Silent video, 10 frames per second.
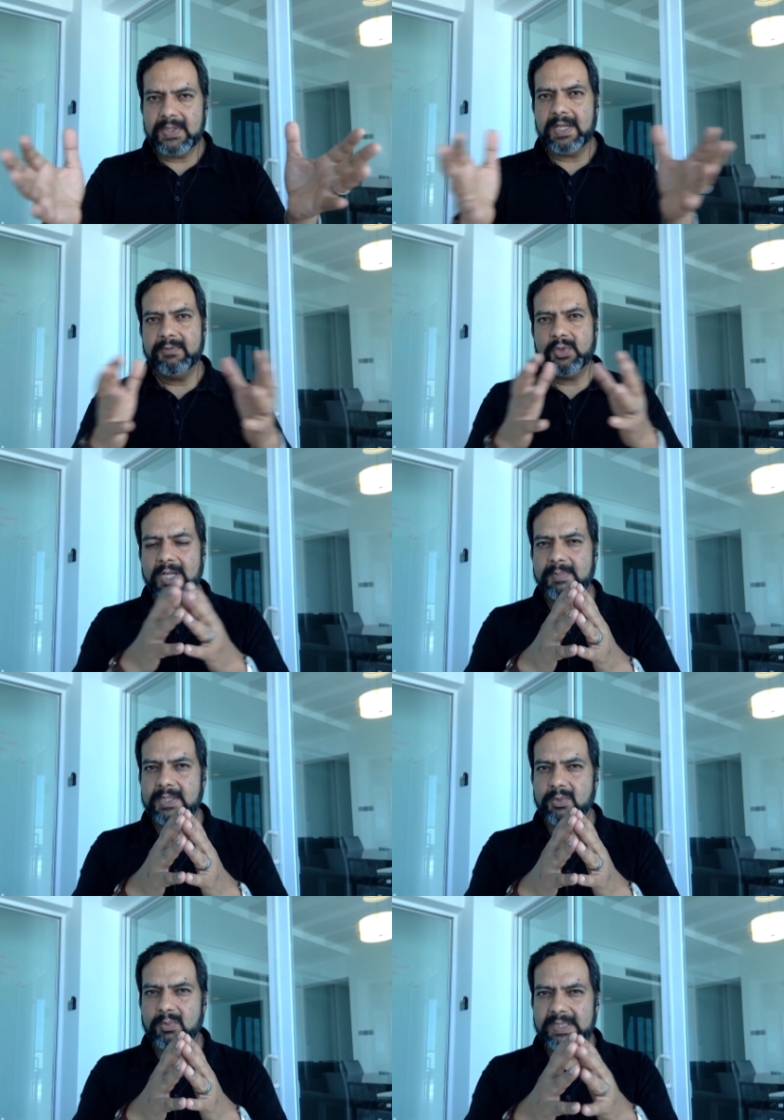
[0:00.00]
I've tried to be
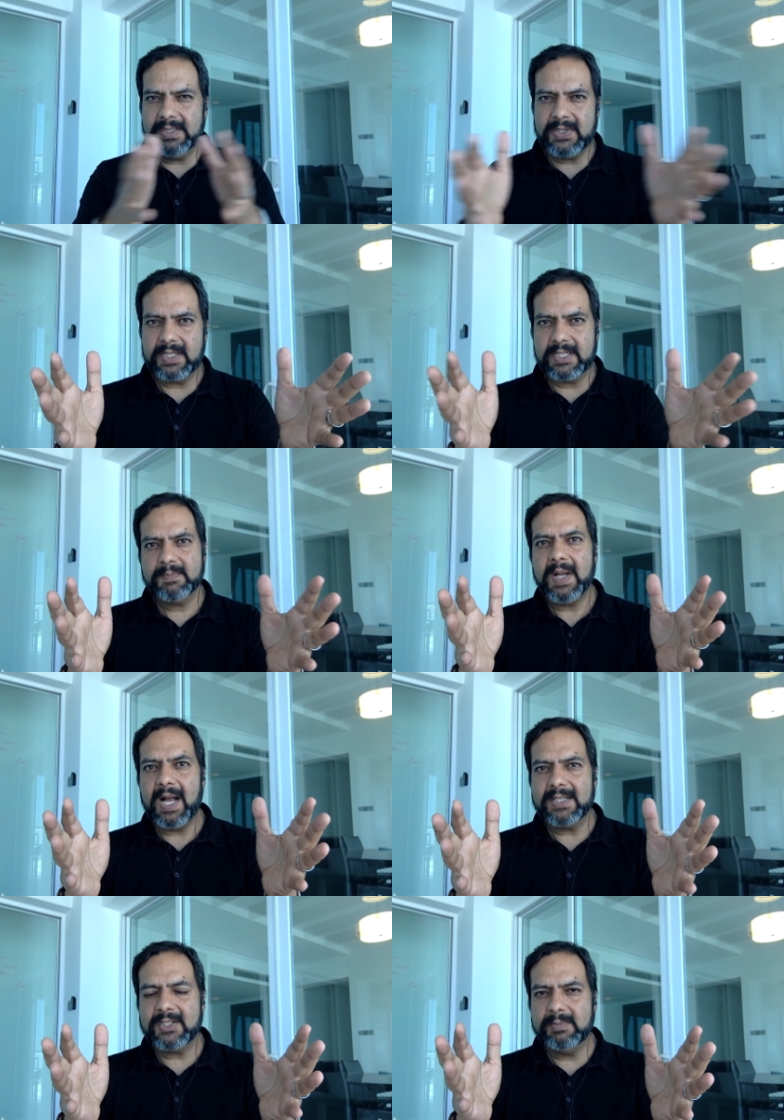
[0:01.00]
as realistic as
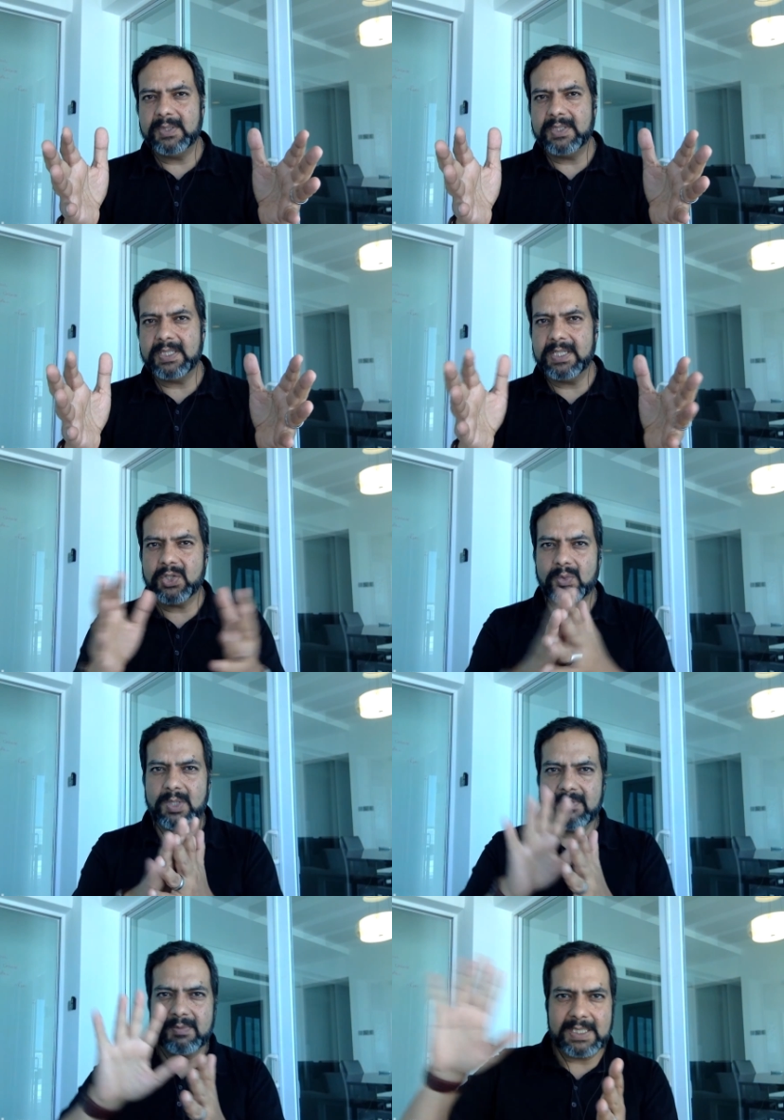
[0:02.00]
possible to get you away
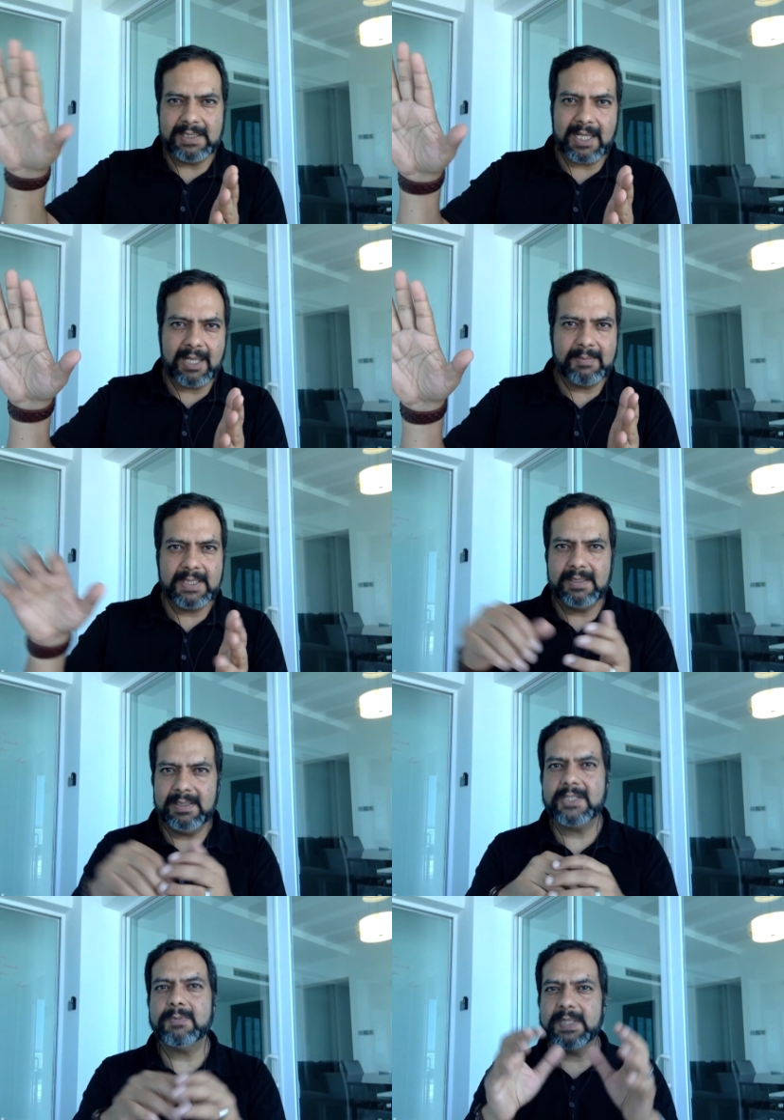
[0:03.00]
from the glam and the
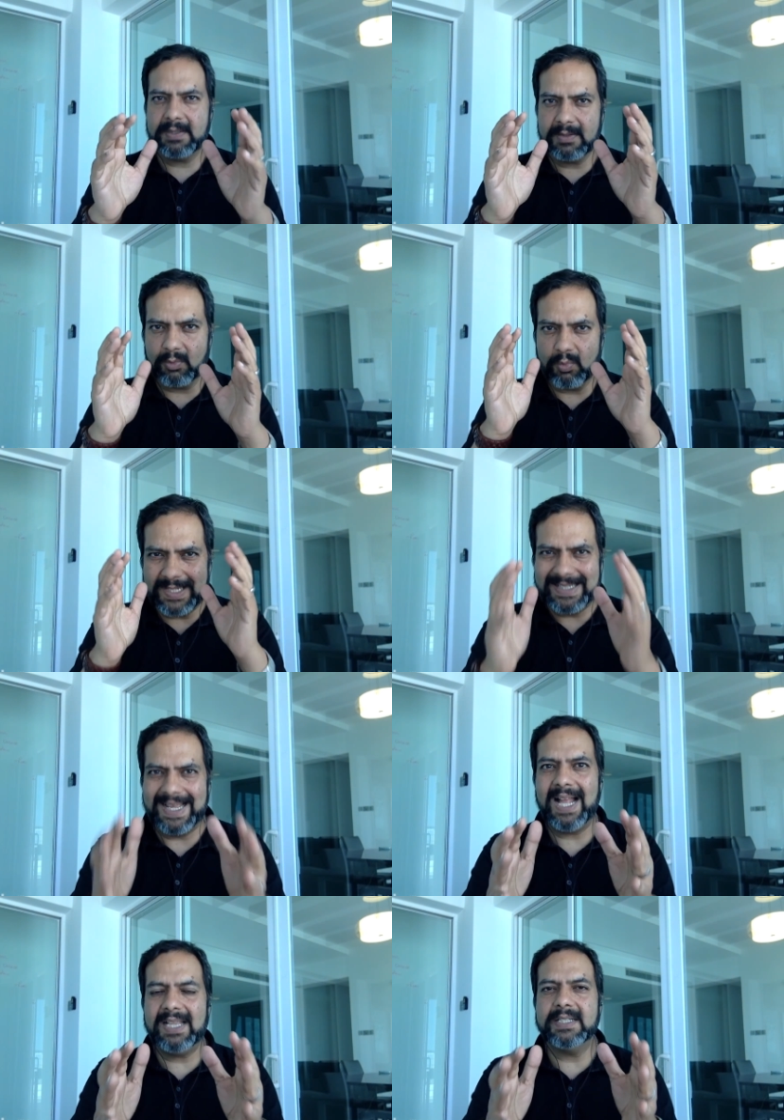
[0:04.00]
glitz, but the
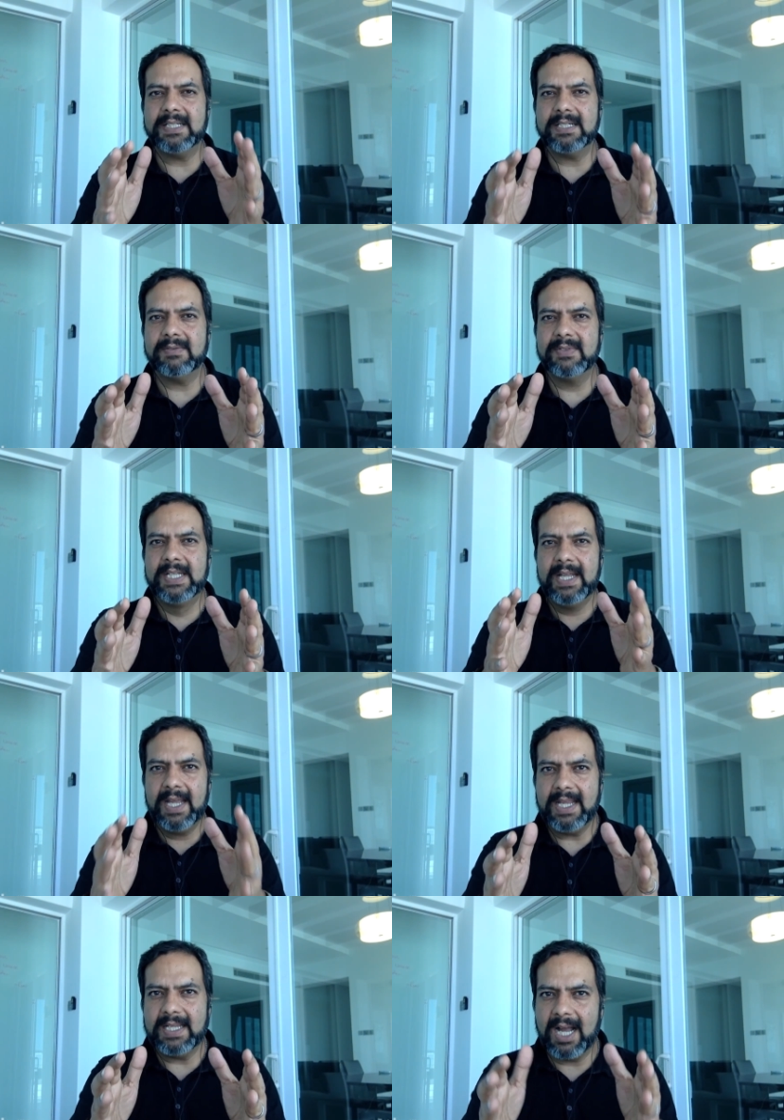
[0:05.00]
reality of,
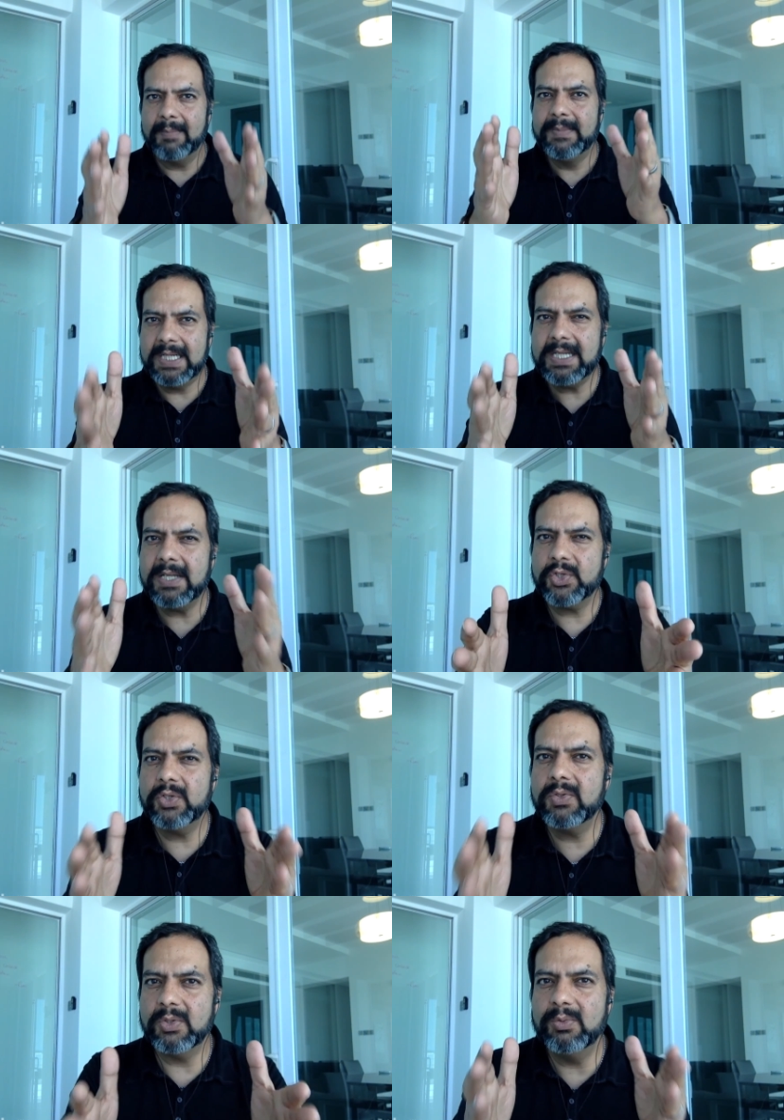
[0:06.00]
hey, I'm gonna get you
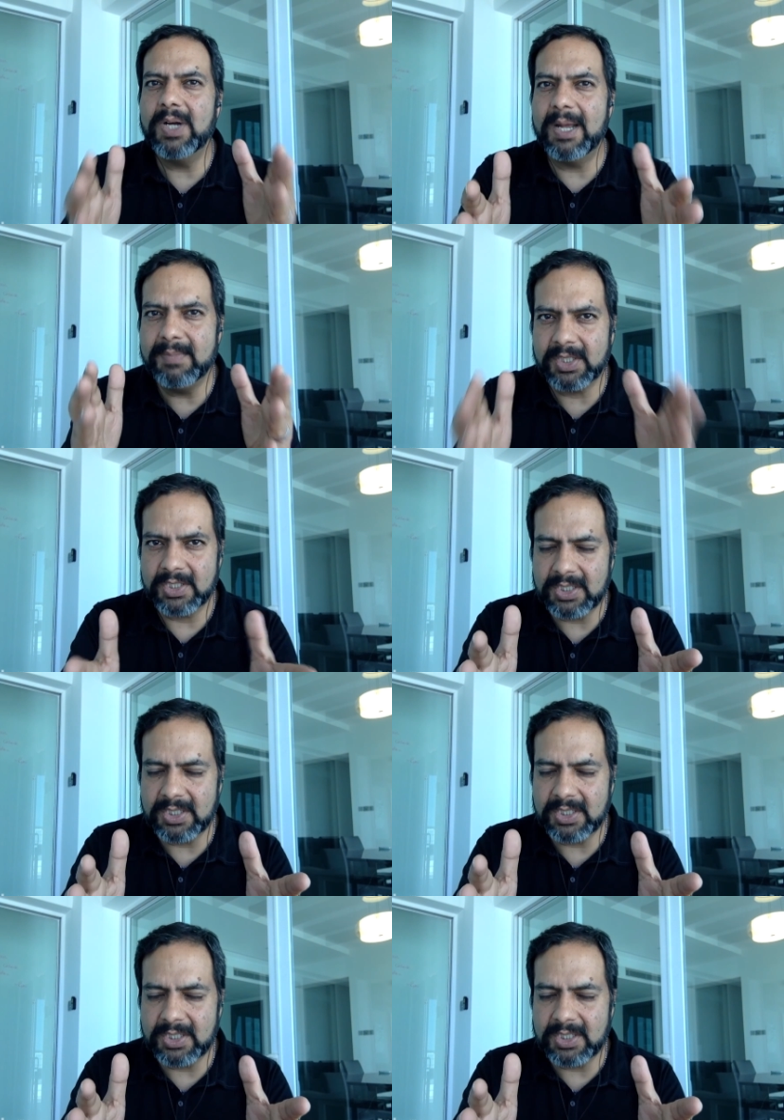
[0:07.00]
to $1 million